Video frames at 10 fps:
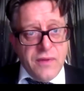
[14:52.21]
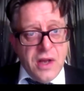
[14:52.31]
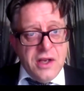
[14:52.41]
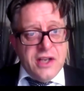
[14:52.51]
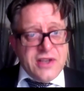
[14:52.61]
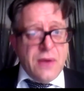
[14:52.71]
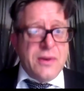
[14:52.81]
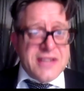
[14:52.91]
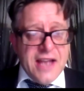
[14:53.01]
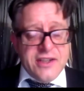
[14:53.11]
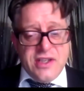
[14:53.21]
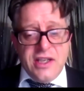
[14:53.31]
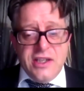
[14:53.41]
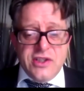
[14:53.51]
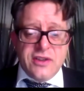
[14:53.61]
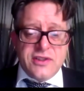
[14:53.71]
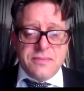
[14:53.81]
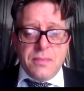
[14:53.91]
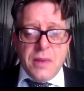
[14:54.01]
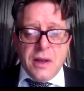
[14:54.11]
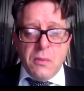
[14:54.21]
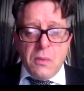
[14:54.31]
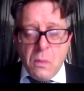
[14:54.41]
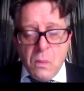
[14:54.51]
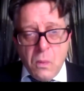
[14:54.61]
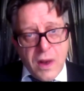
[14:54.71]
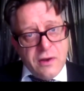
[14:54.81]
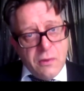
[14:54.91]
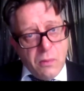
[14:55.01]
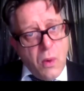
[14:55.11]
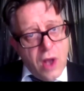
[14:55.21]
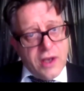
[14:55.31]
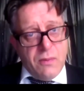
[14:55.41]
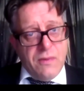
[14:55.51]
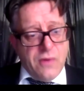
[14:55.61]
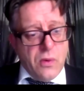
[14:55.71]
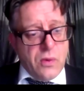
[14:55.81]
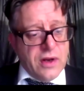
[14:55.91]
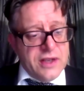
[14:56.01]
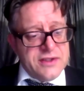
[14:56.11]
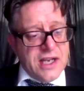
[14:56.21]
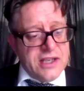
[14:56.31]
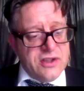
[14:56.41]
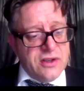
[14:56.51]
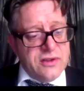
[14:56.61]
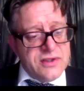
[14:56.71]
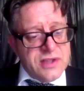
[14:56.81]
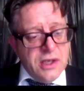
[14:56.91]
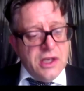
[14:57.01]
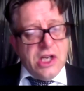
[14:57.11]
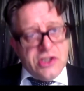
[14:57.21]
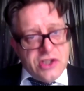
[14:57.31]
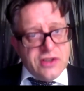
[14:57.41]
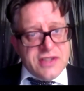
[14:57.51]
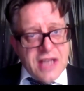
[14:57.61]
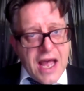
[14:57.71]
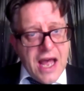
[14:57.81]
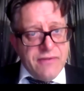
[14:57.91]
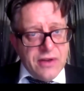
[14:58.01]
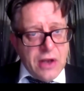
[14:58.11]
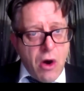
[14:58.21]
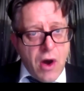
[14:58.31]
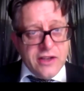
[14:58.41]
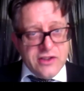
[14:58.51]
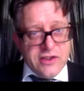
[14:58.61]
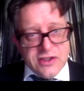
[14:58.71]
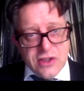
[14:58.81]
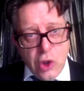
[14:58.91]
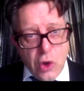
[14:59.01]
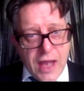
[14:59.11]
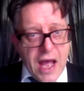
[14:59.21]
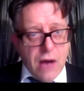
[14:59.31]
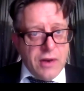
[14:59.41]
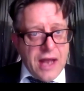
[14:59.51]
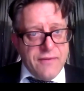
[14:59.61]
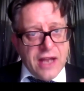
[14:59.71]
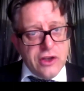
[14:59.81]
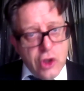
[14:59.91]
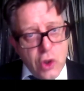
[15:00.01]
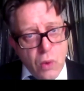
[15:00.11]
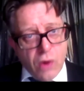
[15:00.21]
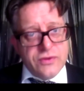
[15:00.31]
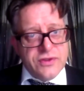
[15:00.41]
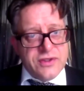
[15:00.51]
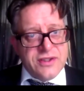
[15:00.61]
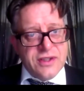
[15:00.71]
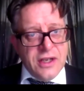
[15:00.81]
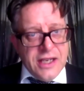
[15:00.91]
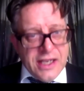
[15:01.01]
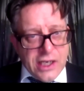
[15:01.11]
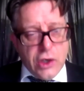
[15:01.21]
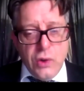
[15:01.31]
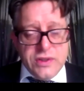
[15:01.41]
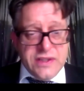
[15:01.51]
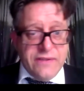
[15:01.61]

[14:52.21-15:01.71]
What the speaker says: So it's actually just, when you're working with organisations, just to have an eye and just to look out and have that nuanced, inclusive